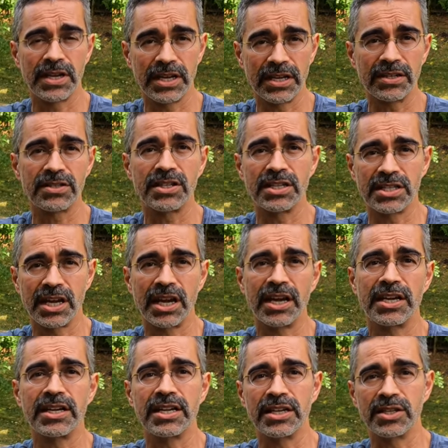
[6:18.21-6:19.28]
his
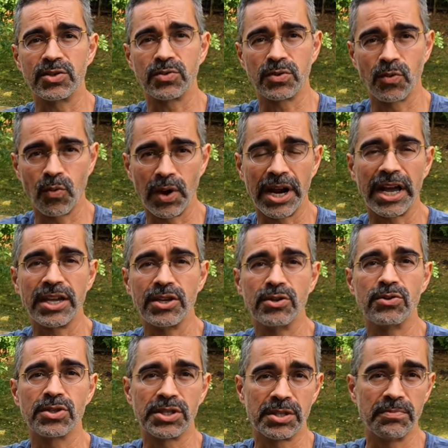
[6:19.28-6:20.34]
design is what I
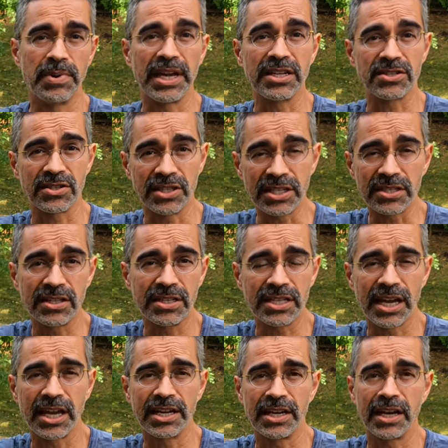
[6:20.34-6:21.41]
use to base this
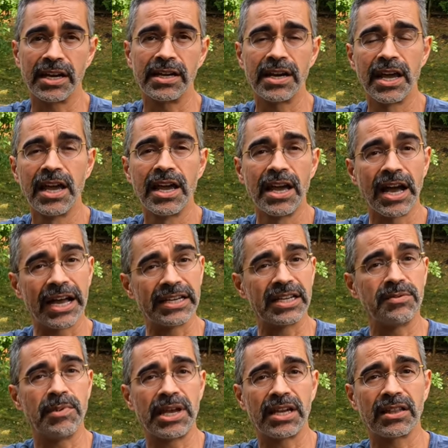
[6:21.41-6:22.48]
design on. I
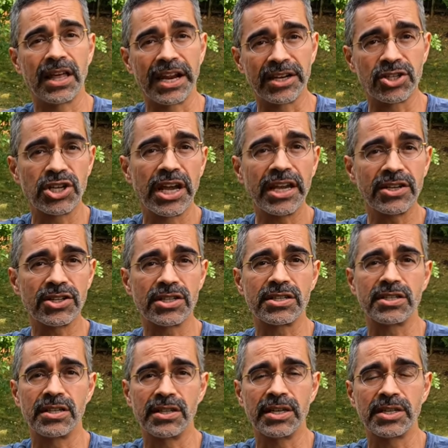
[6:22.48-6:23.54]
did make a lot of
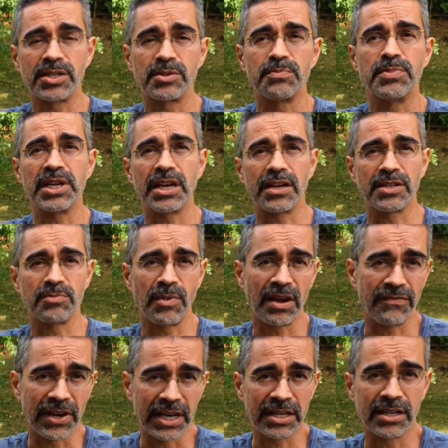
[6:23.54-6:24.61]
changes to this because my
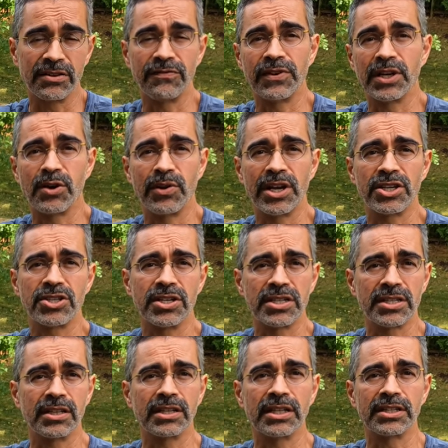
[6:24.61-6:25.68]
van configuration
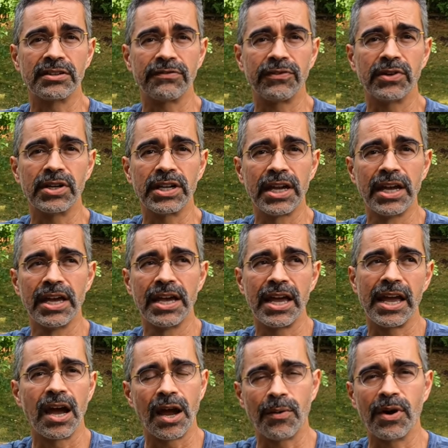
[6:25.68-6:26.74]
is a little different.
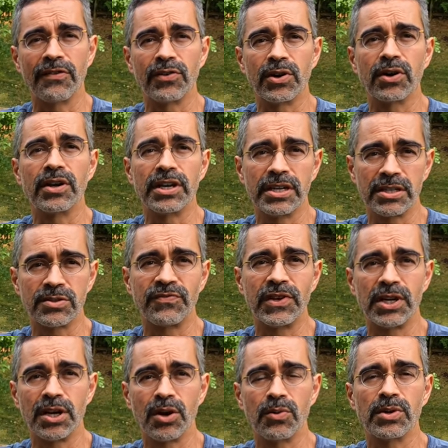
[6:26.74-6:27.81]
However, his
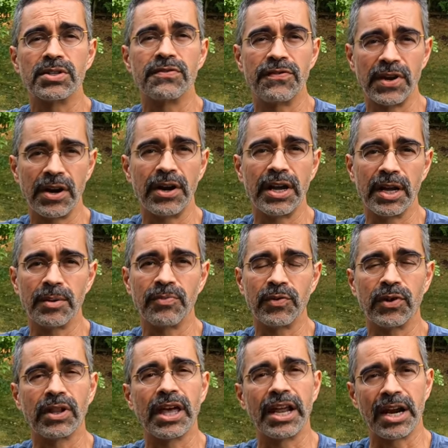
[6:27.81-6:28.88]
video was very
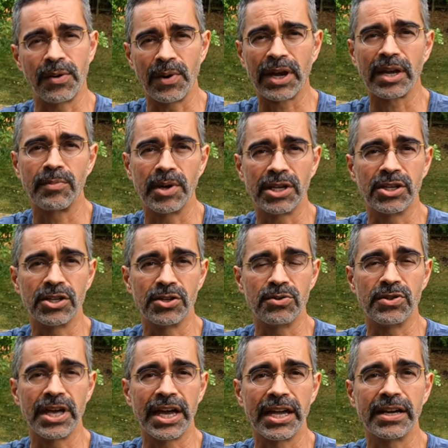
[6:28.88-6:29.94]
helpful and I recommend you
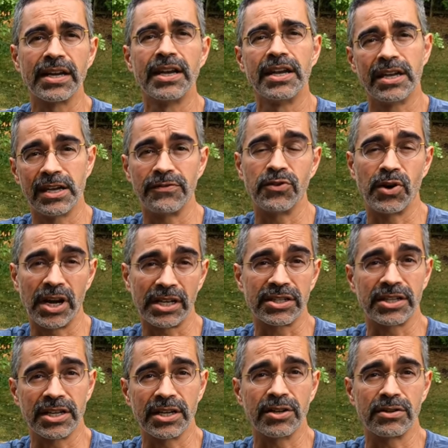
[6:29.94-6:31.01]
do that if you're
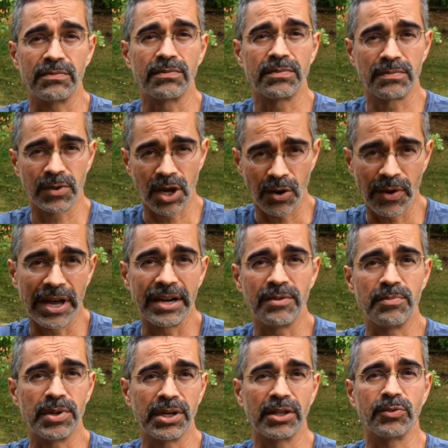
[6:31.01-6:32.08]
actually going to go ahead
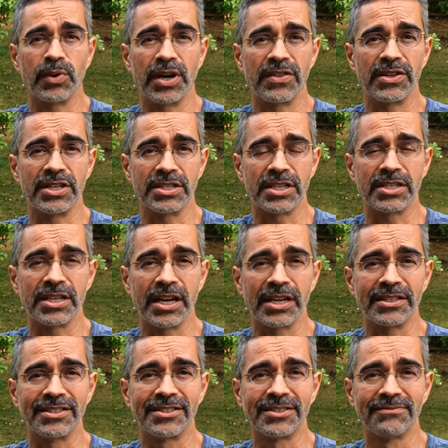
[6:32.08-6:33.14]
and build one of these
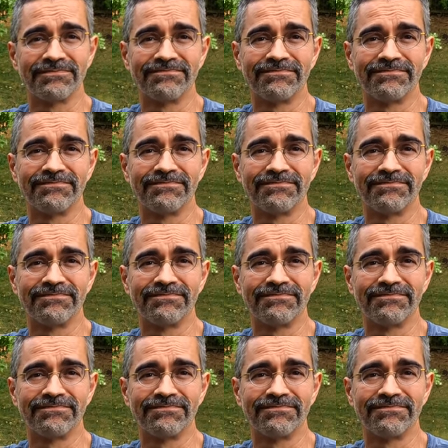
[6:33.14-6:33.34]
designs.